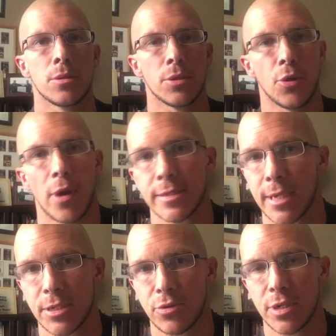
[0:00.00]
U.S.
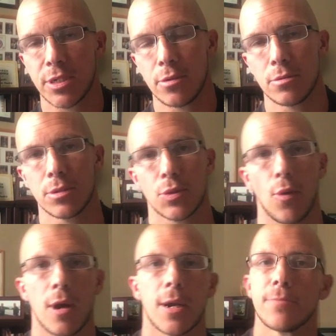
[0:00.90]
history students,
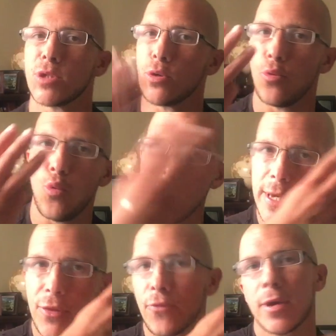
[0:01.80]
welcome to
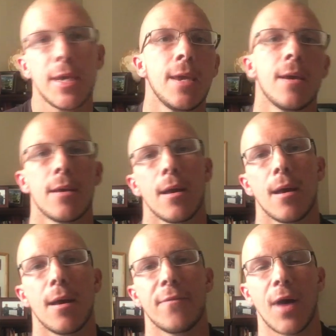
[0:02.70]
week three
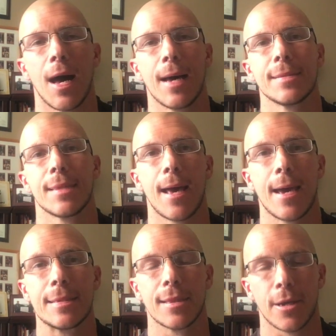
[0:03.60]
of
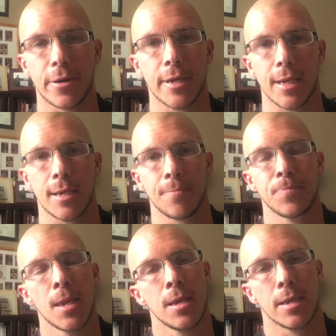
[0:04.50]
online learning.
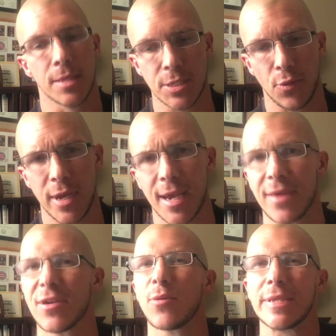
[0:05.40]
And this week,
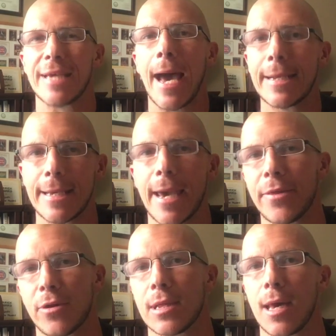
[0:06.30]
I think we tie
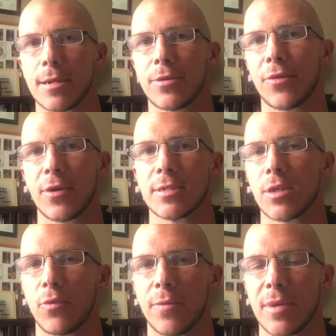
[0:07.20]
together a lot of the things
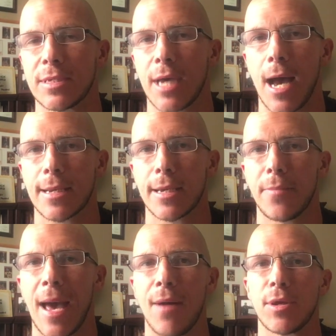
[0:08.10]
that we've been talking
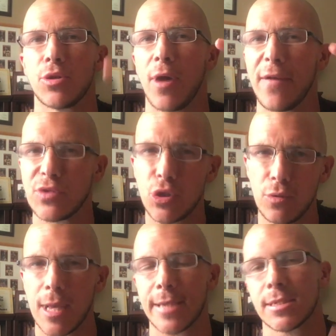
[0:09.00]
about, and you have two
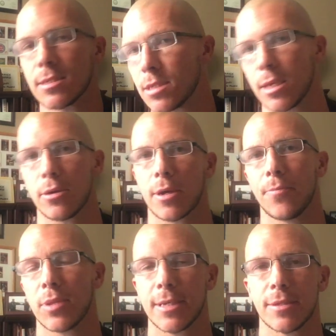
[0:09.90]
lessons that you'll
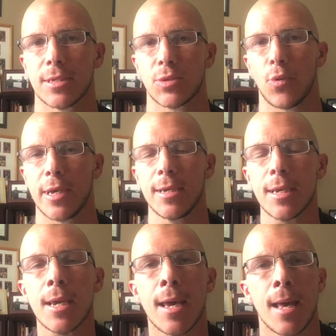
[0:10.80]
complete this week.